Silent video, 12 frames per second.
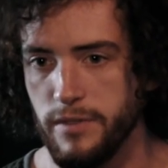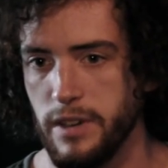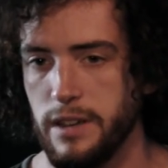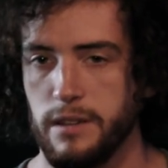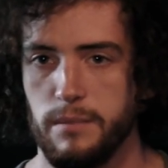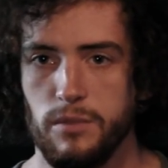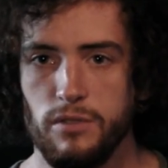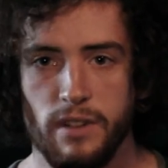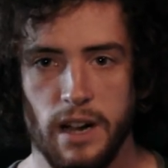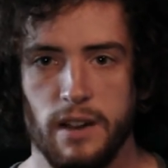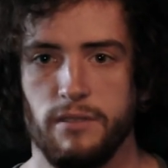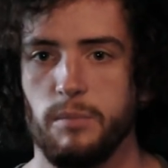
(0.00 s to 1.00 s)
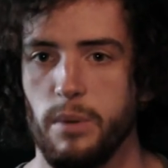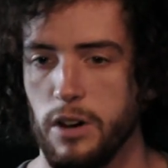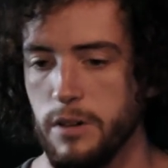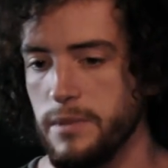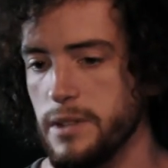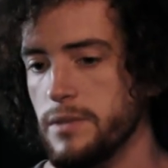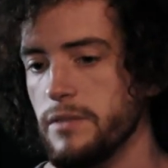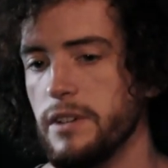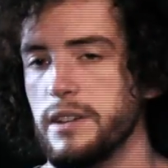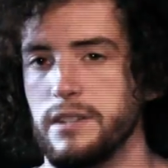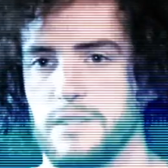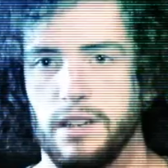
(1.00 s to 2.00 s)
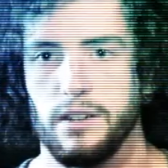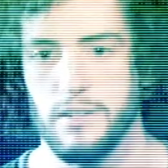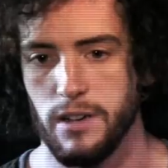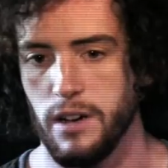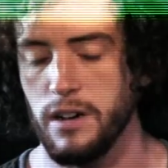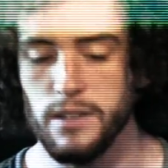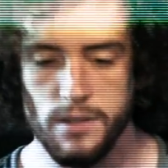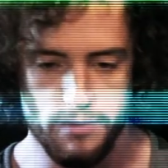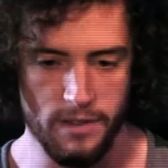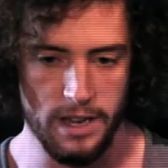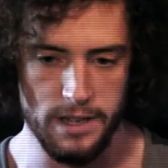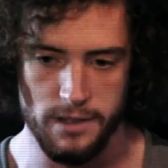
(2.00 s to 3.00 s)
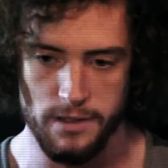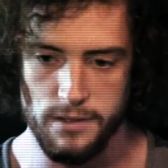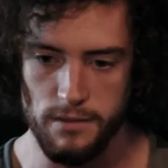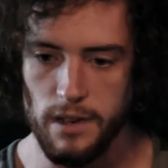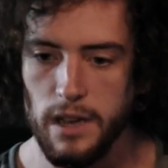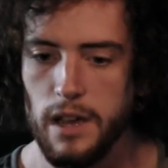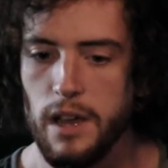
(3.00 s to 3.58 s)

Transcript: We've had to move out of apartments, we've had to sell cars, we've had to